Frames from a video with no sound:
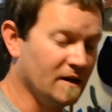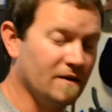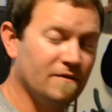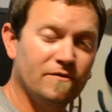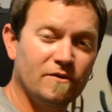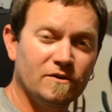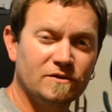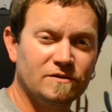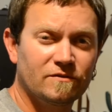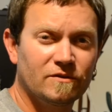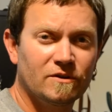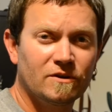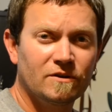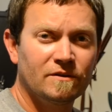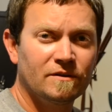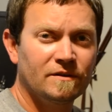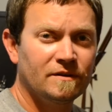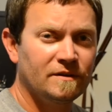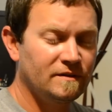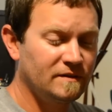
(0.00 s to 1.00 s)
First of
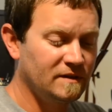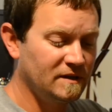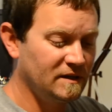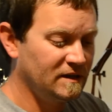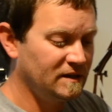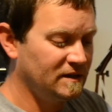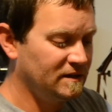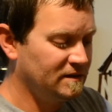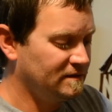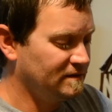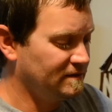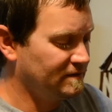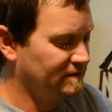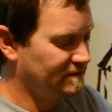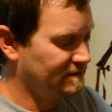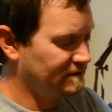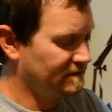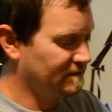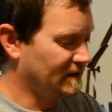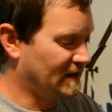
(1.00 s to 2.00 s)
all,
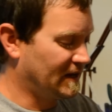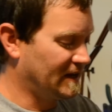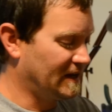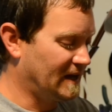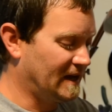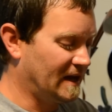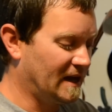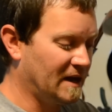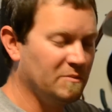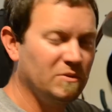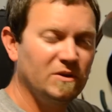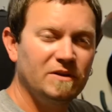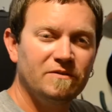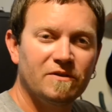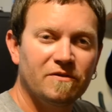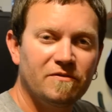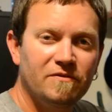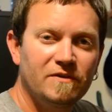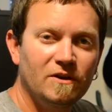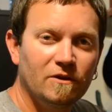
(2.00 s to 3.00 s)
I believe
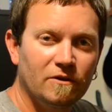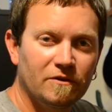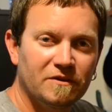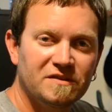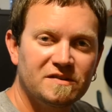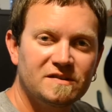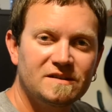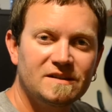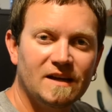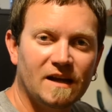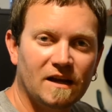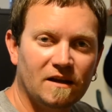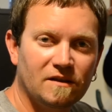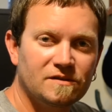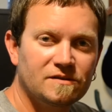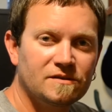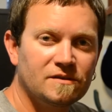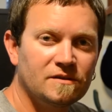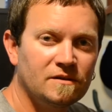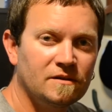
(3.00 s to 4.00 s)
the feel of the
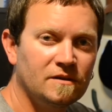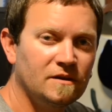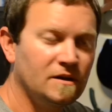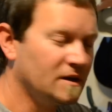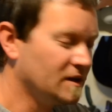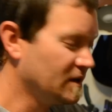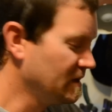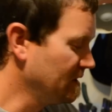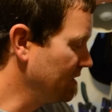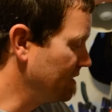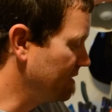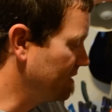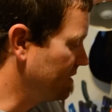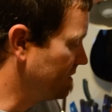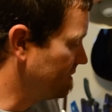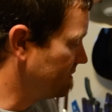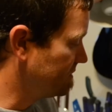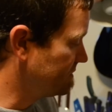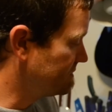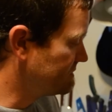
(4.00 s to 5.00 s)
sticks
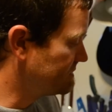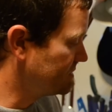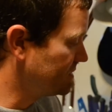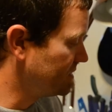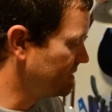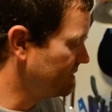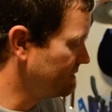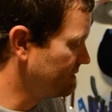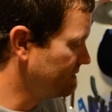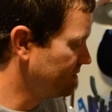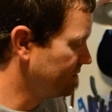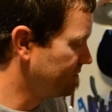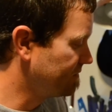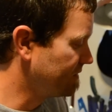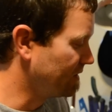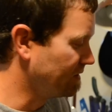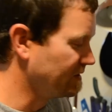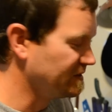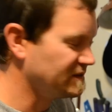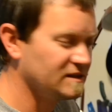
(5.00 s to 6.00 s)
is
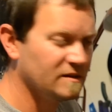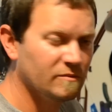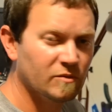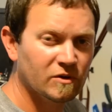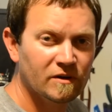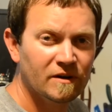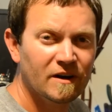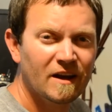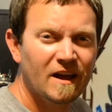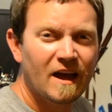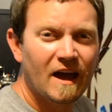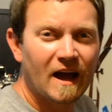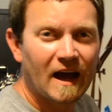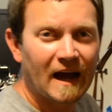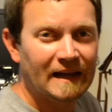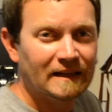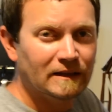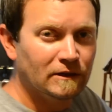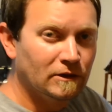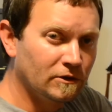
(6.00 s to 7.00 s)
fairly similar.
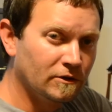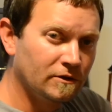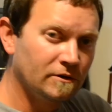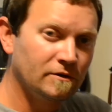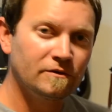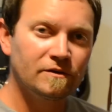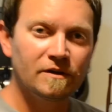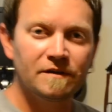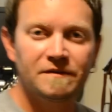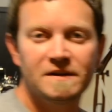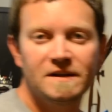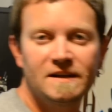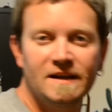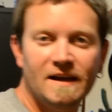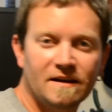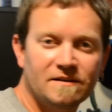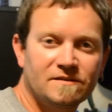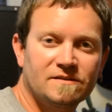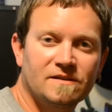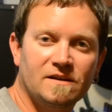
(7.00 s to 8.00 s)
I learned on the
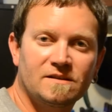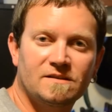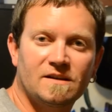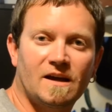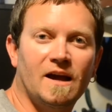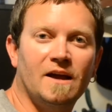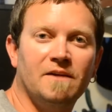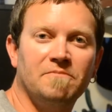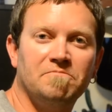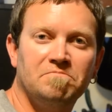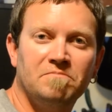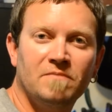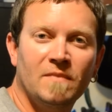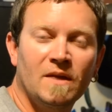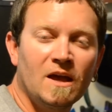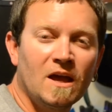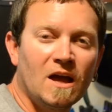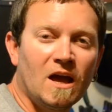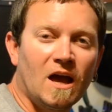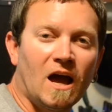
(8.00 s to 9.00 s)
DX6i.
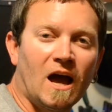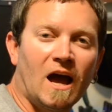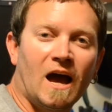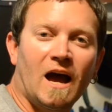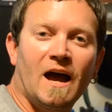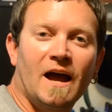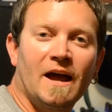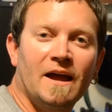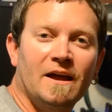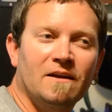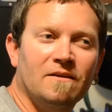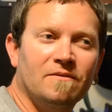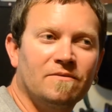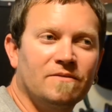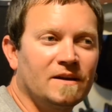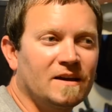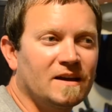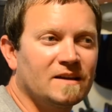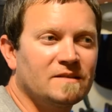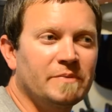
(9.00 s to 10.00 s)
I
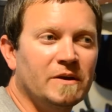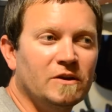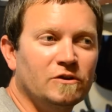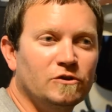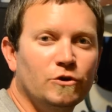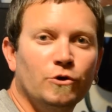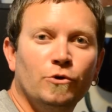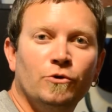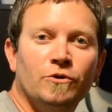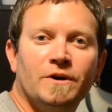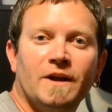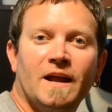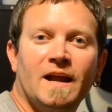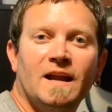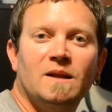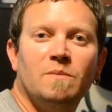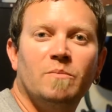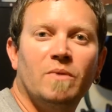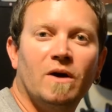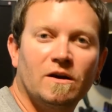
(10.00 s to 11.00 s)
think I spent
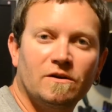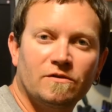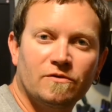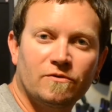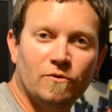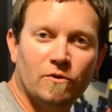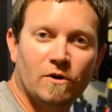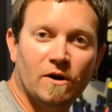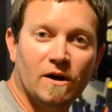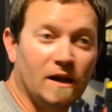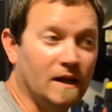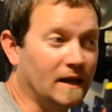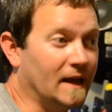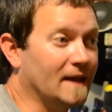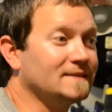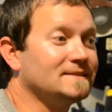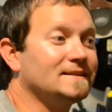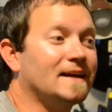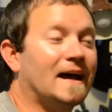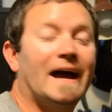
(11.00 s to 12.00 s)
$280 for it.
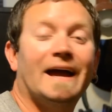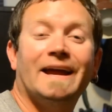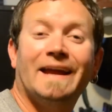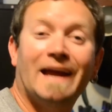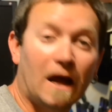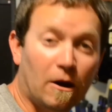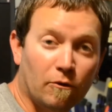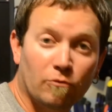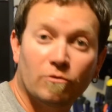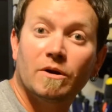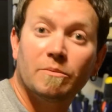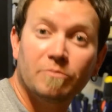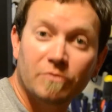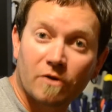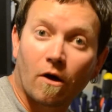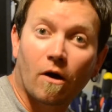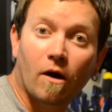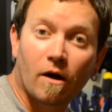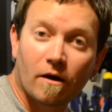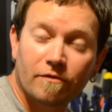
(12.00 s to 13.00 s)
Yes, I got ripped
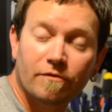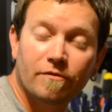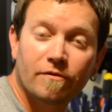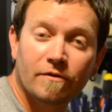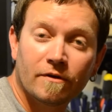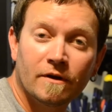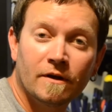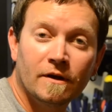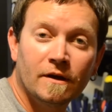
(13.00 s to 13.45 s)
off.